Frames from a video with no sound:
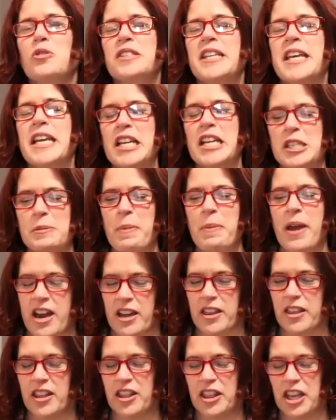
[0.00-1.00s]
take us
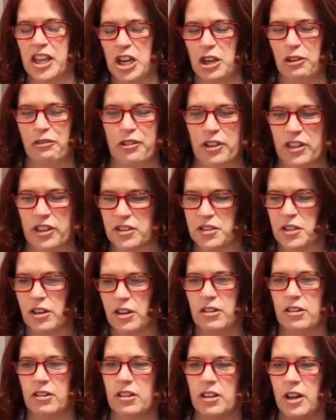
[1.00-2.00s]
back then. Thank you for this
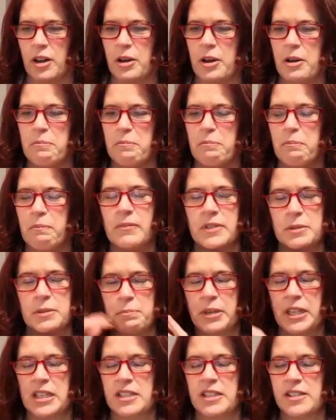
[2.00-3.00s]
little
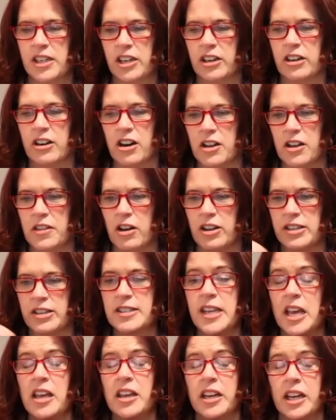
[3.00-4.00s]
piece here on
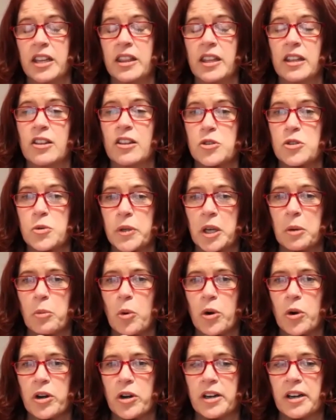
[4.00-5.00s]
selling. I think that's really
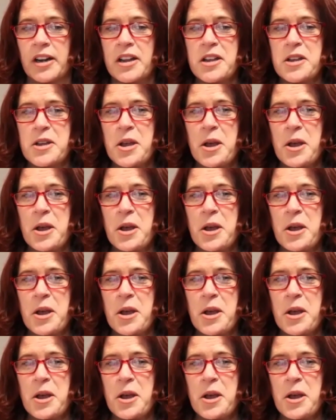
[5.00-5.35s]
important.